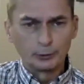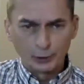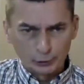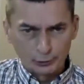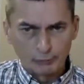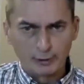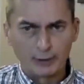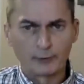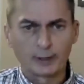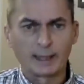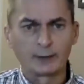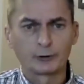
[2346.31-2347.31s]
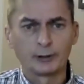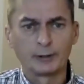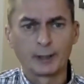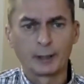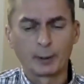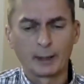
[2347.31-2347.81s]
musicians around the
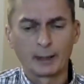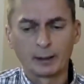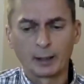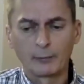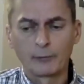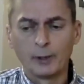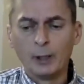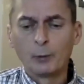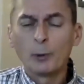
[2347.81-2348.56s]
county and they played live.